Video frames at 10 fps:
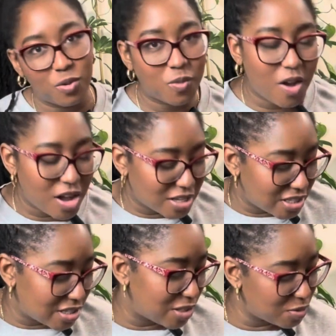you want.
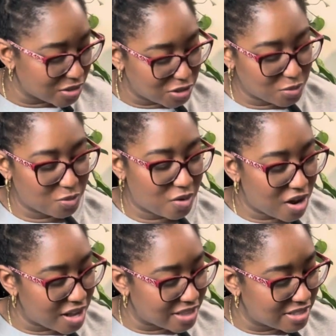You can do what you
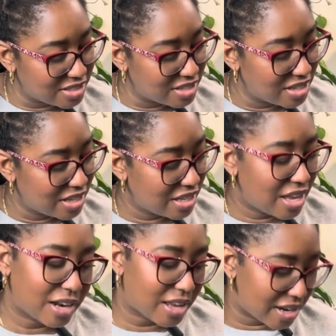want.
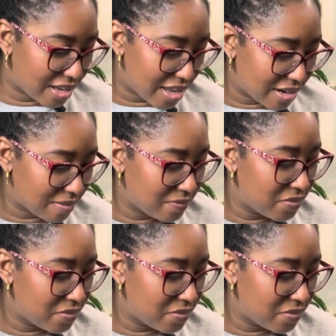Yada, yada, yada.